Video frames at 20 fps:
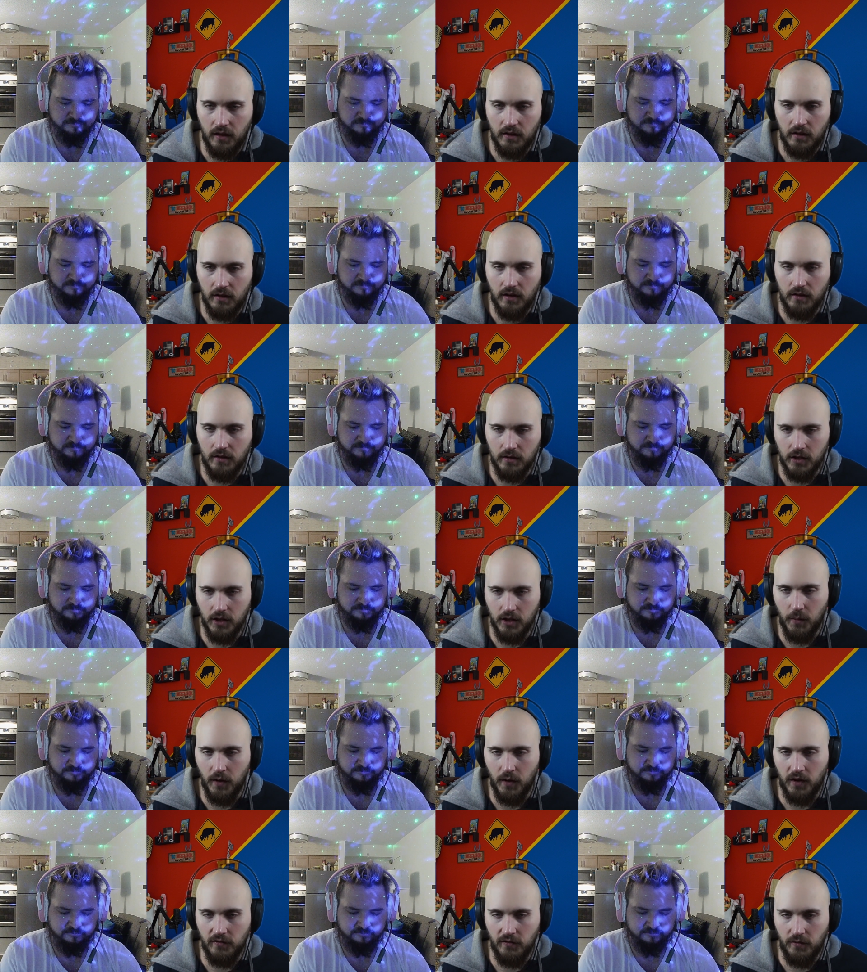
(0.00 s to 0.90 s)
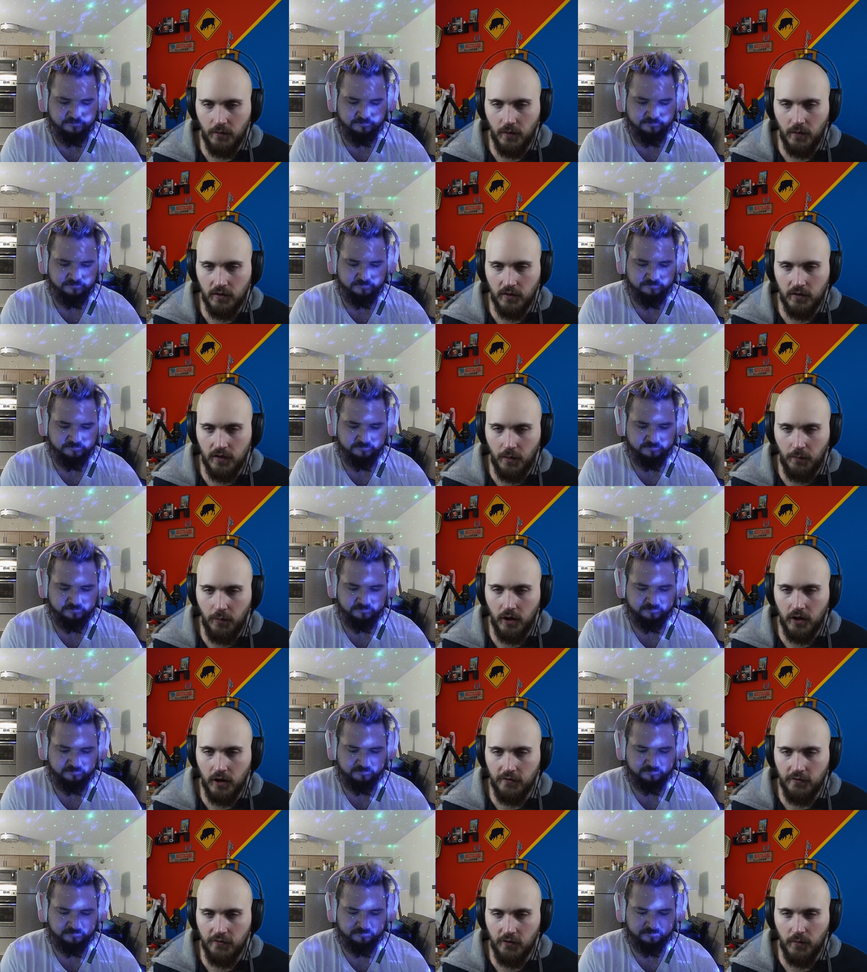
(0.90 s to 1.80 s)
Speaker 1: a little bit of a birthday party
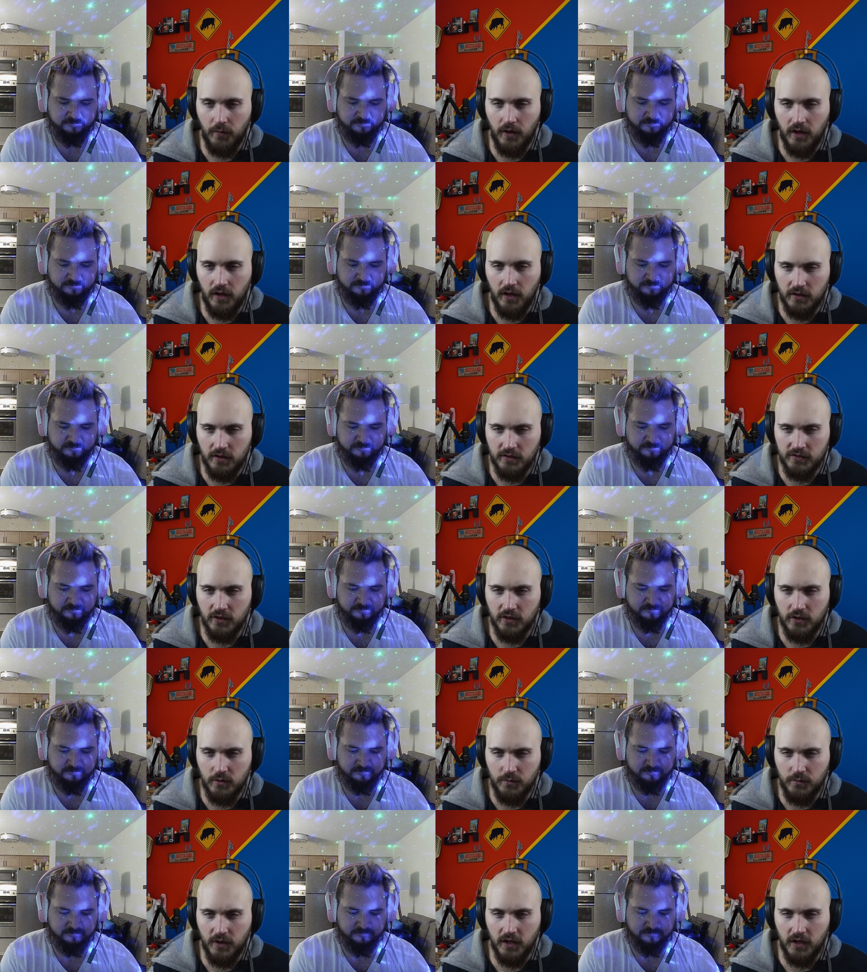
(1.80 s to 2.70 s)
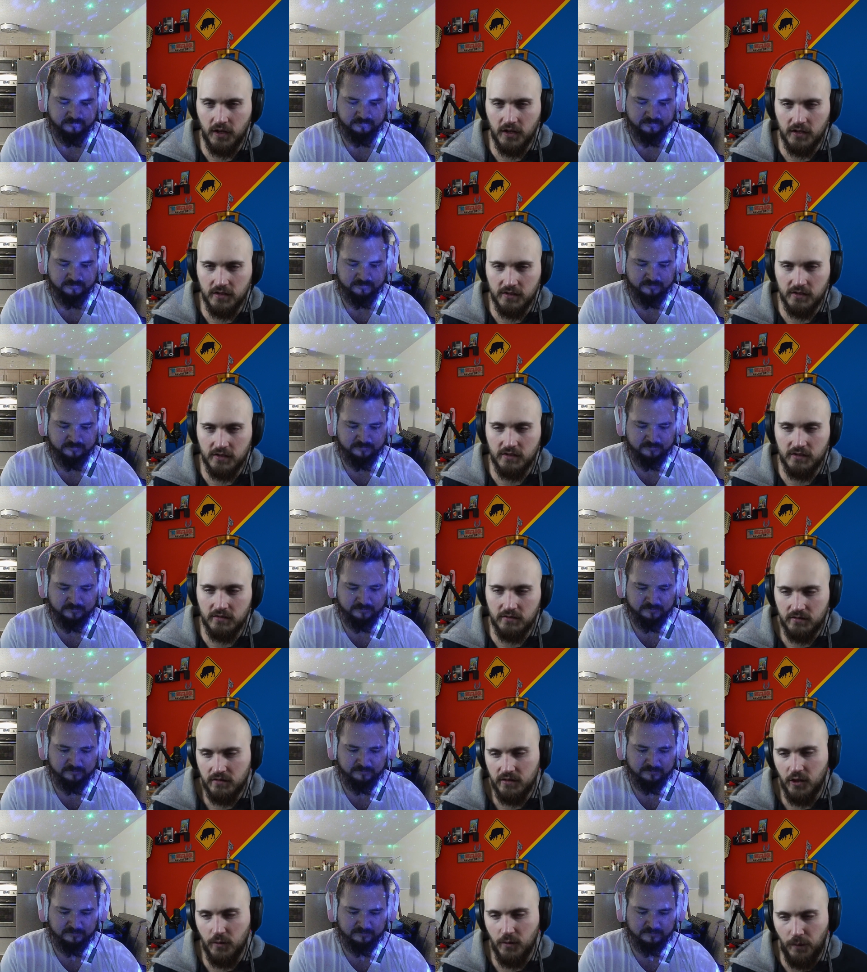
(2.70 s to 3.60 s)
for me also because
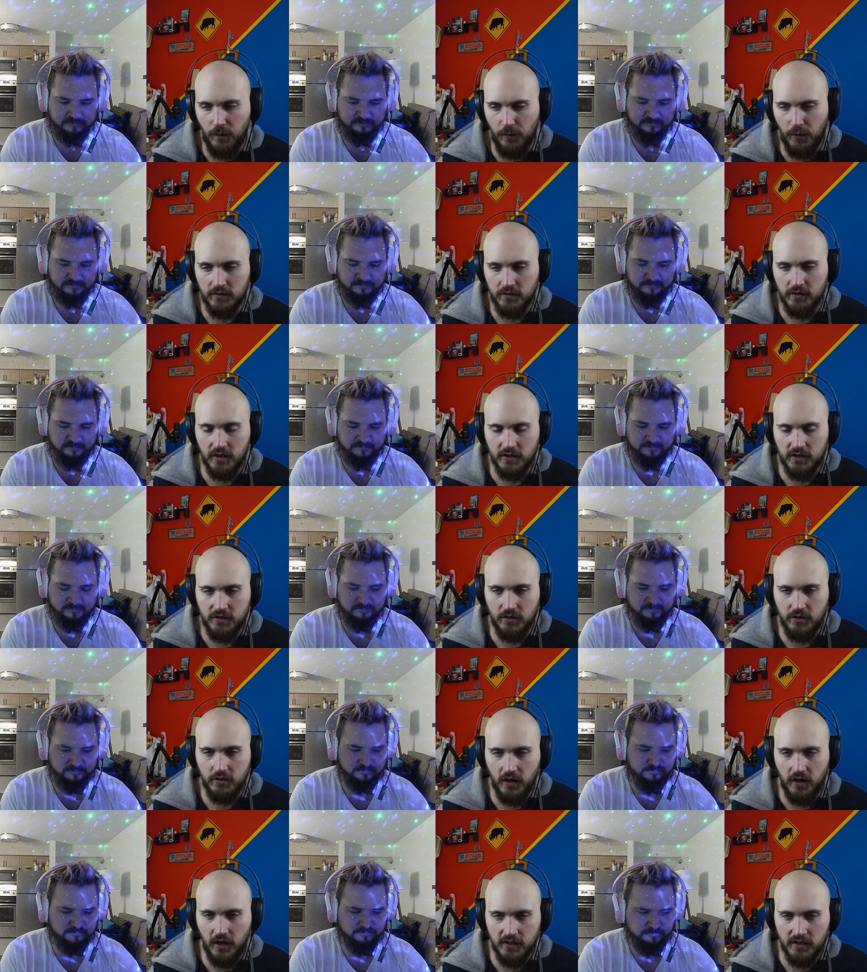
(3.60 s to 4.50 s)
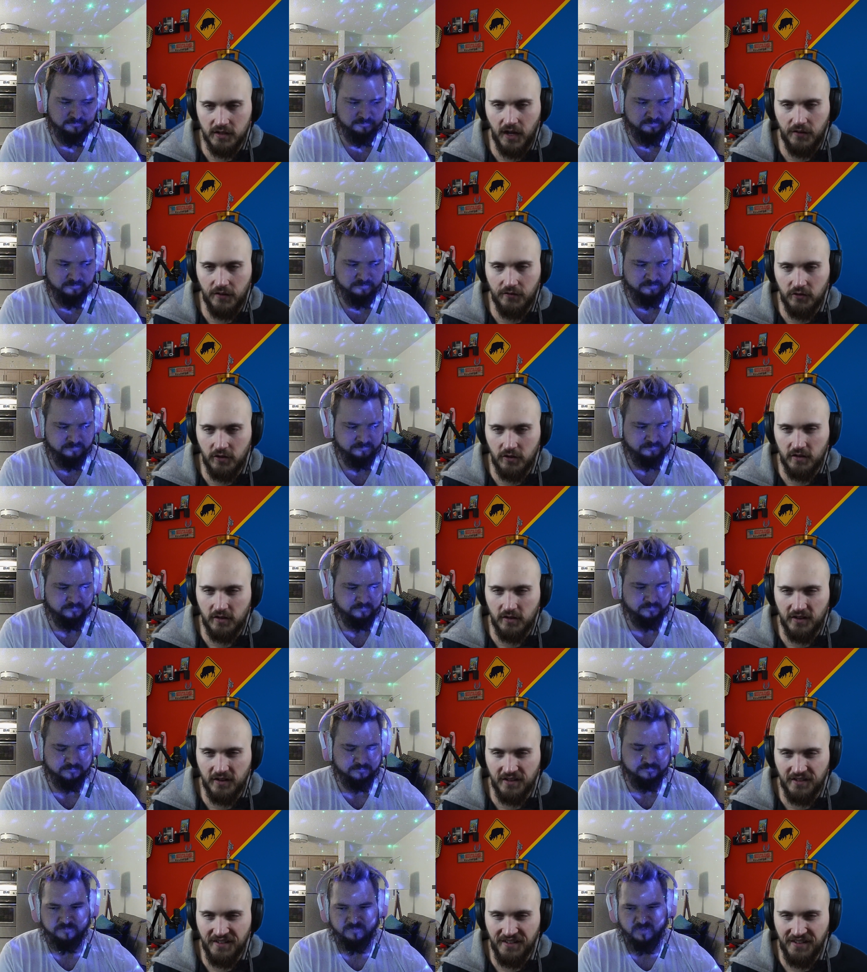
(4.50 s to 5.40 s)
you know my birthday's two days after.
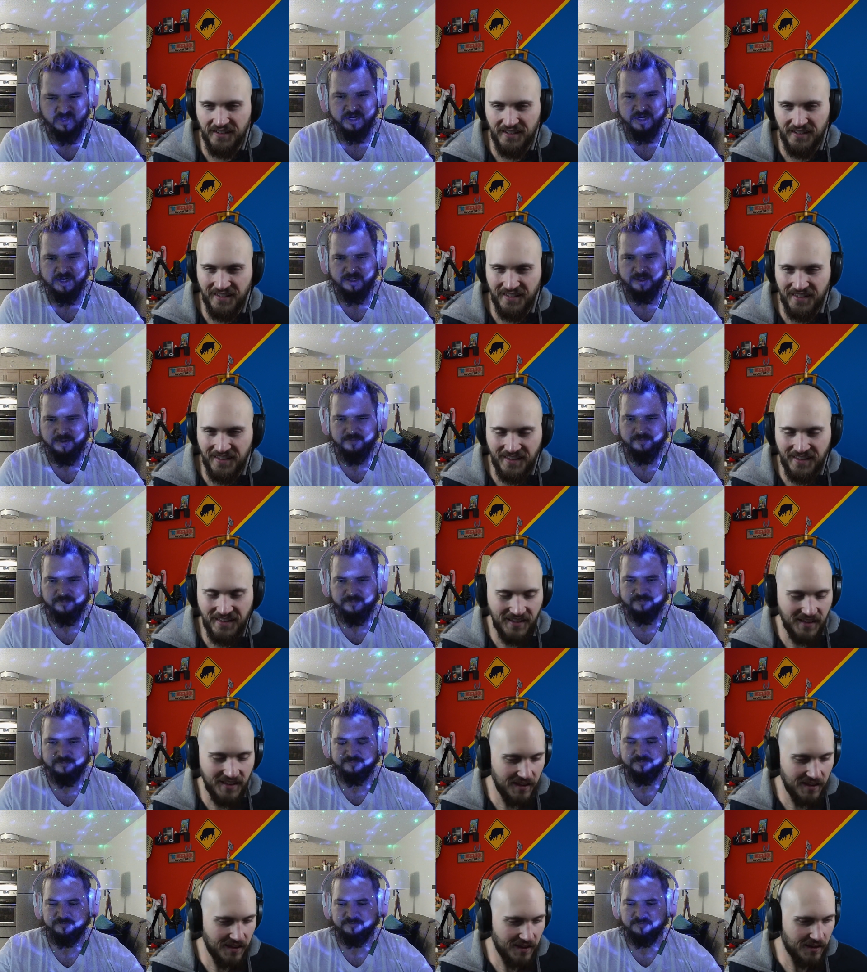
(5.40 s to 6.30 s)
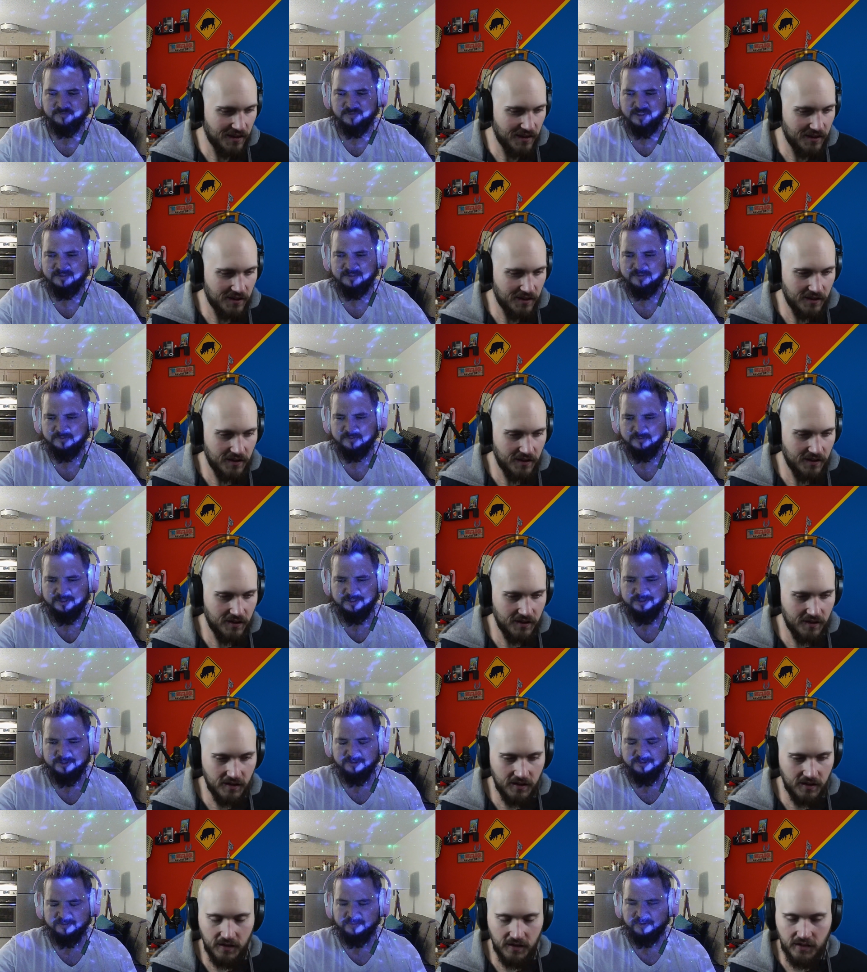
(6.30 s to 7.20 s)
Speaker 2: Yeah, that's the way it
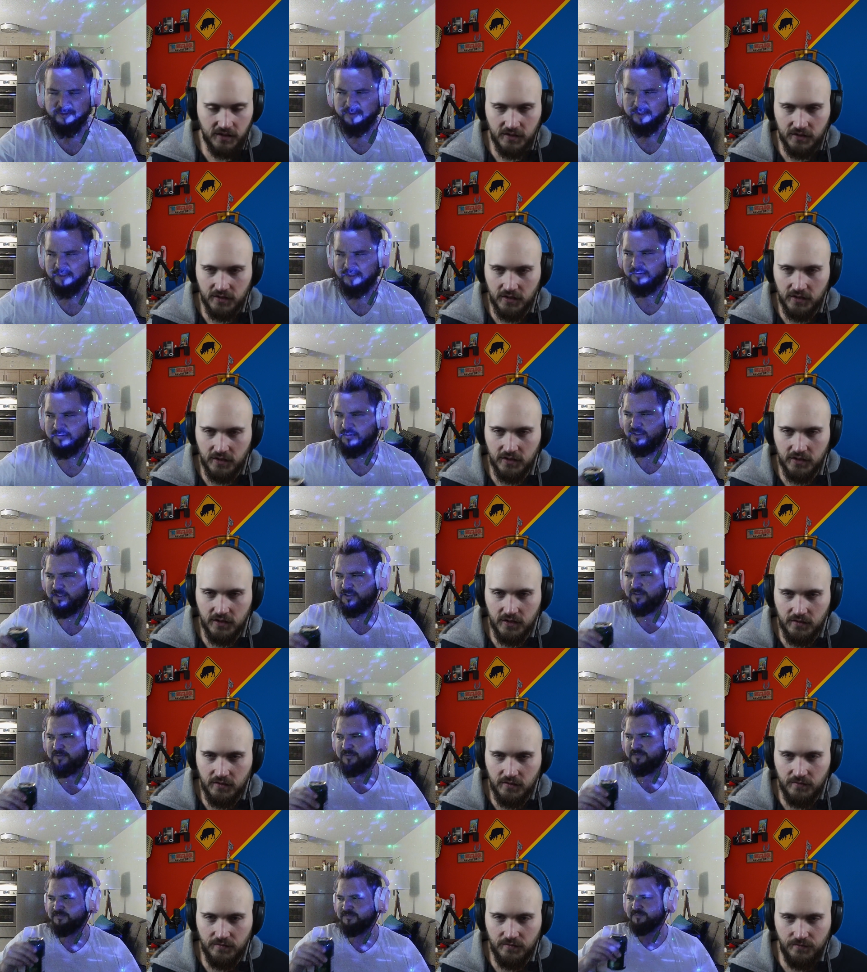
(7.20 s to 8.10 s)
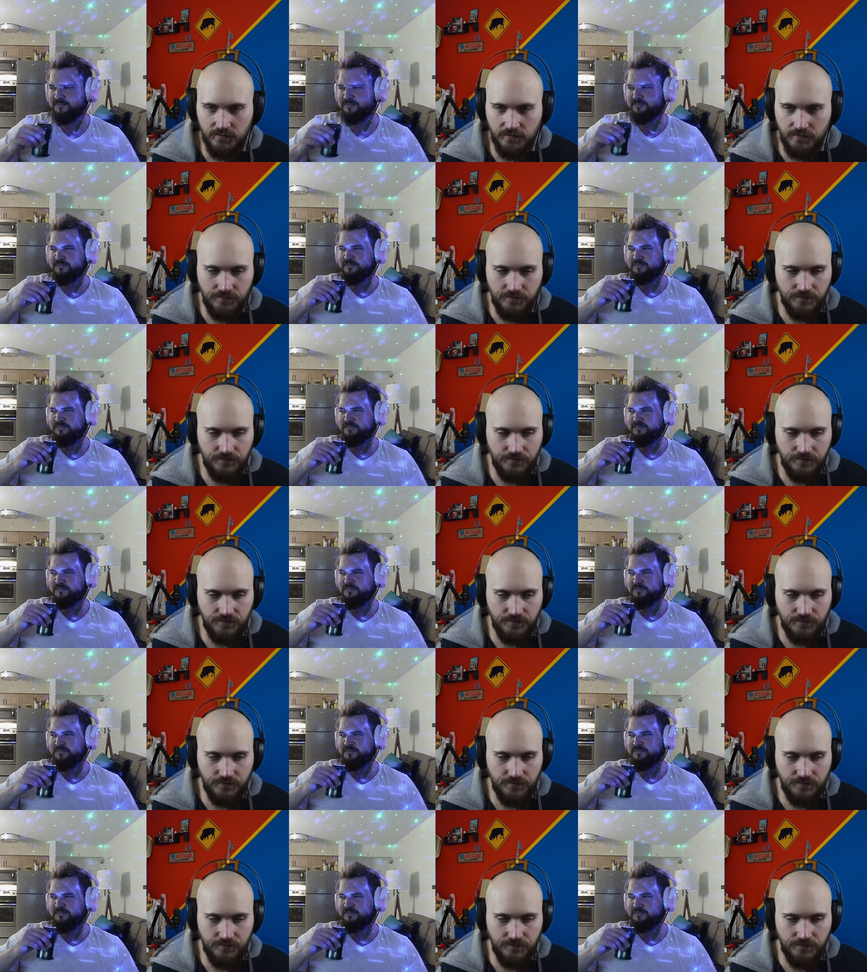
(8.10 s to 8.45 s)
should be, man. Like,